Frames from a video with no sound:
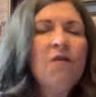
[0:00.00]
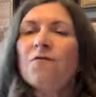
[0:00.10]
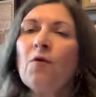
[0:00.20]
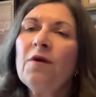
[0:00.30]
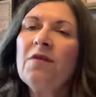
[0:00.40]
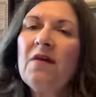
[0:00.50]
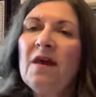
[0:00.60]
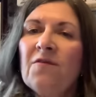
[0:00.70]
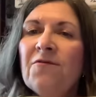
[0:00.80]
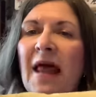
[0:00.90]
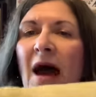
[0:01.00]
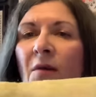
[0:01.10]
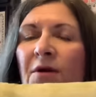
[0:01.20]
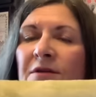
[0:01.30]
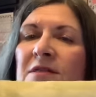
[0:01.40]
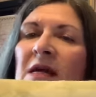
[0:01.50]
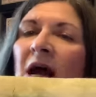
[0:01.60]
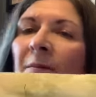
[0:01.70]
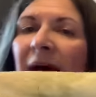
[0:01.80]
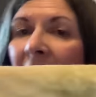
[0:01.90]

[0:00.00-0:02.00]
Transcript: for the flowers, but